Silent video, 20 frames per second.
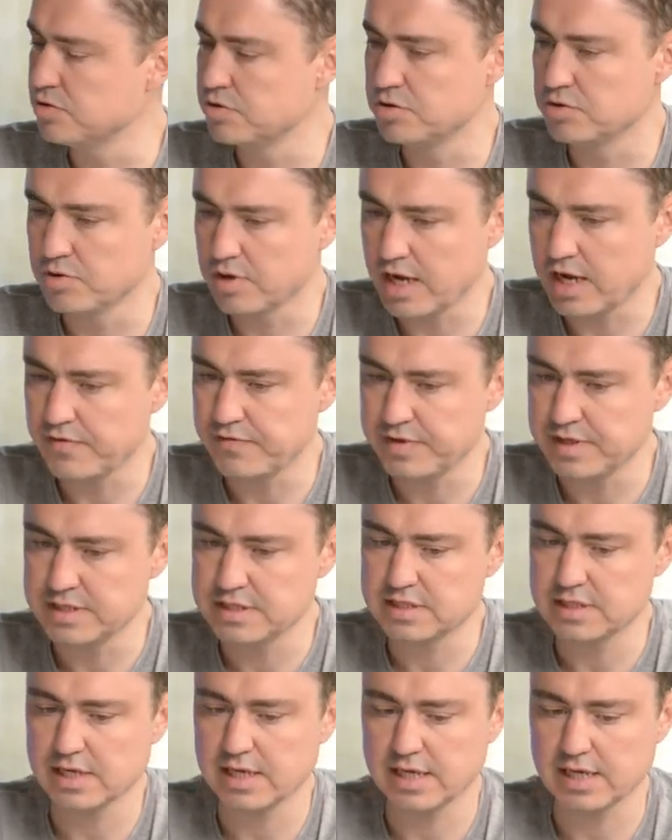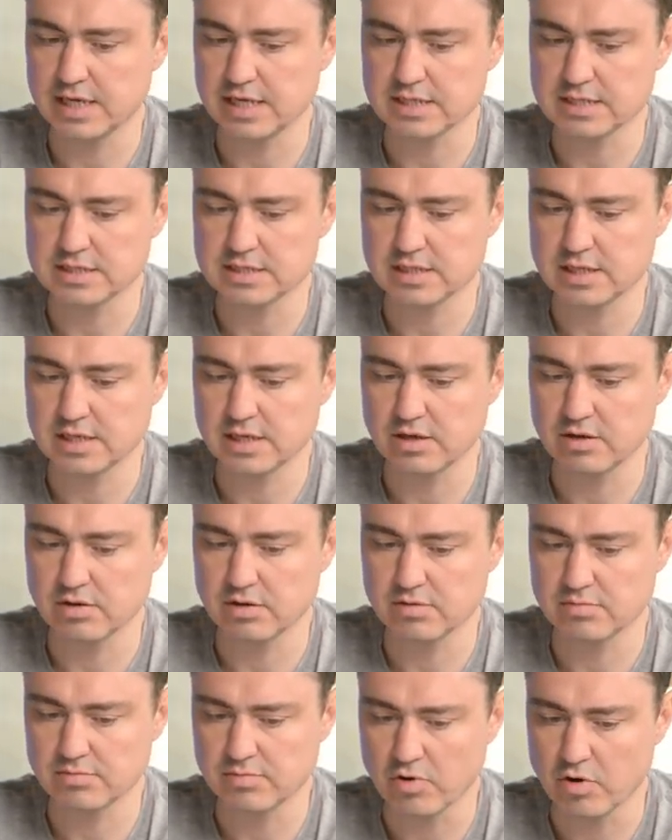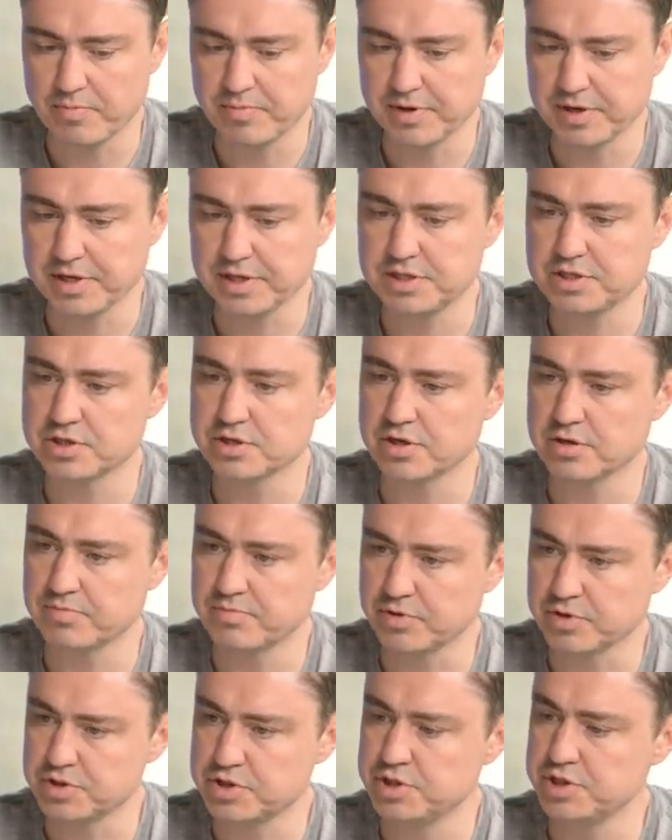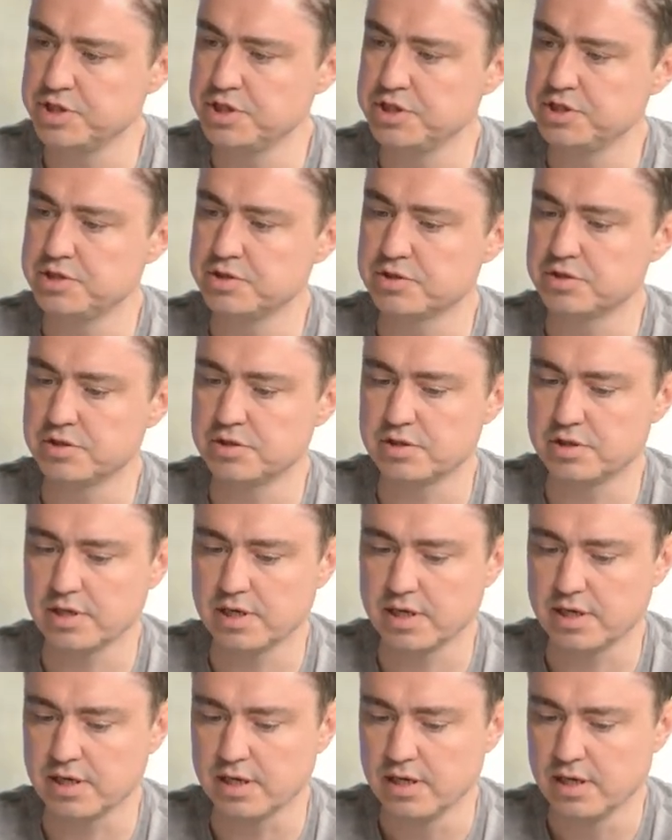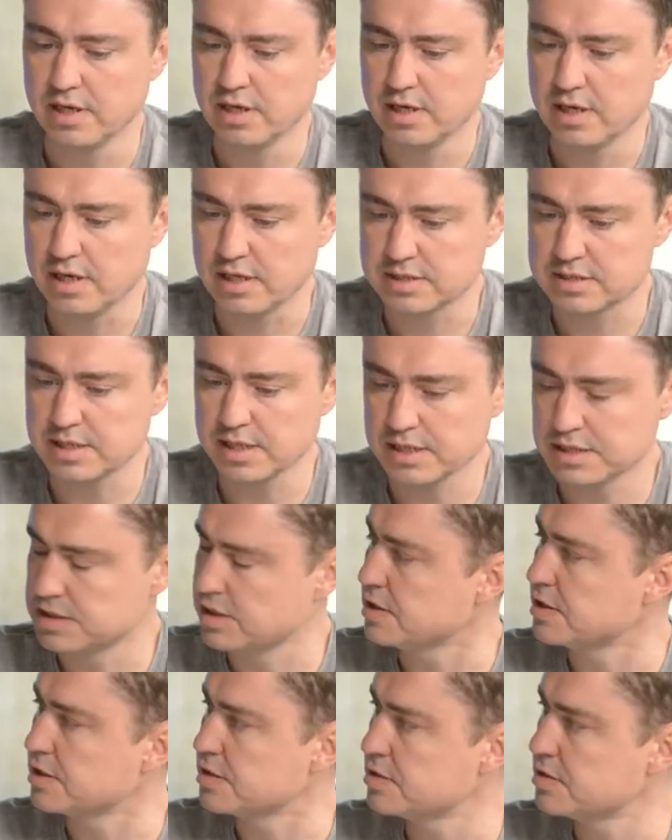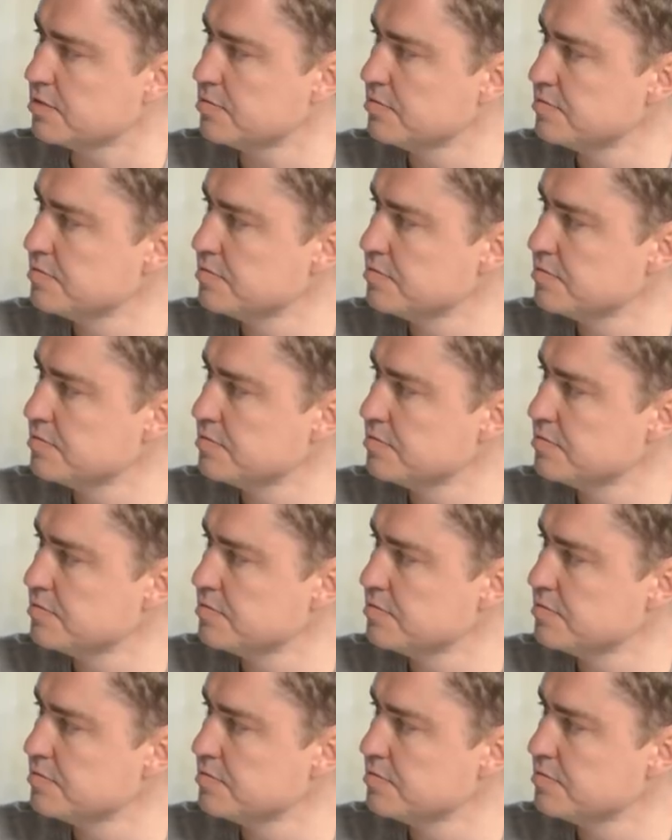you have this as an operational procedure uh, a state secret.